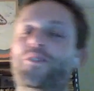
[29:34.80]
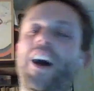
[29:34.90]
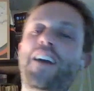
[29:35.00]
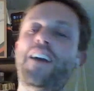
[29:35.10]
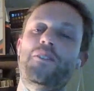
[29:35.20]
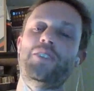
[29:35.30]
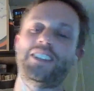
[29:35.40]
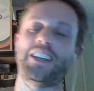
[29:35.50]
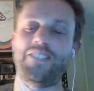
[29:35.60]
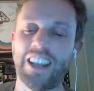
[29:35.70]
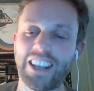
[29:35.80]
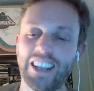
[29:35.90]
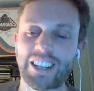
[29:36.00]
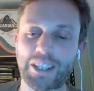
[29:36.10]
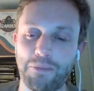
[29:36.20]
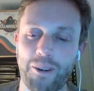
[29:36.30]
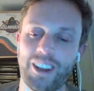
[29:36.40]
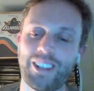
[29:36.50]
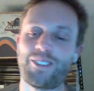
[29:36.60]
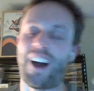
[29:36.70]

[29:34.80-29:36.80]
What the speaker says: just fired from a team 6 points